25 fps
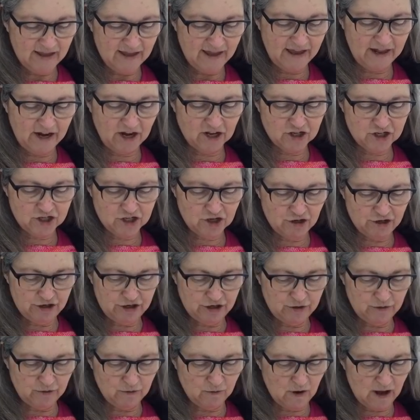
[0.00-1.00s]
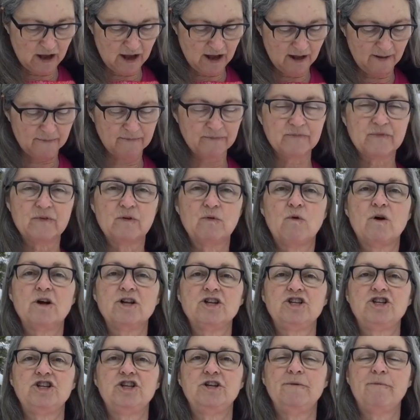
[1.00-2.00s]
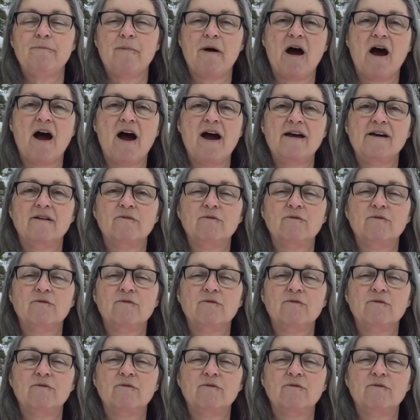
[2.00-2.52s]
And I'll show you what she bought,